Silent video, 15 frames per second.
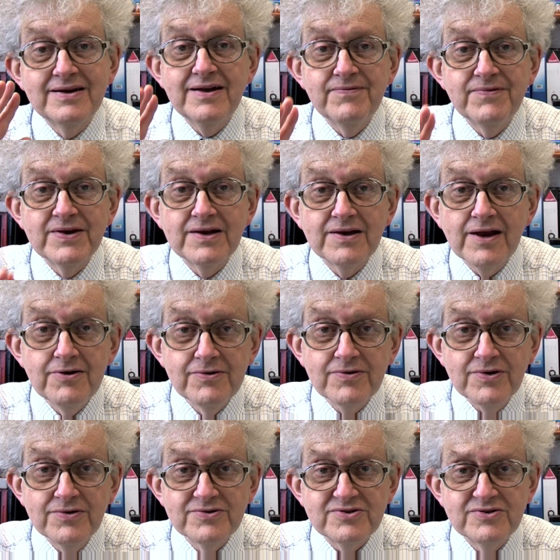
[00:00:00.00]
and even a low
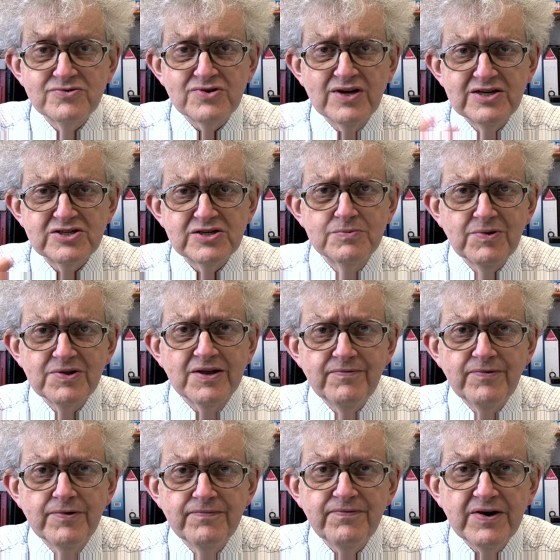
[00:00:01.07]
concentration will
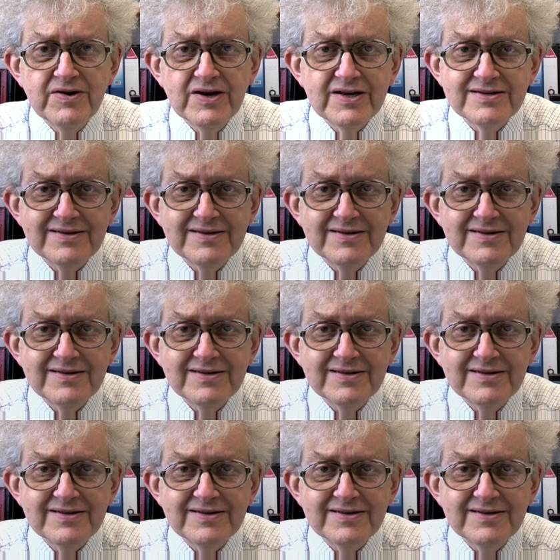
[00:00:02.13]
give you a very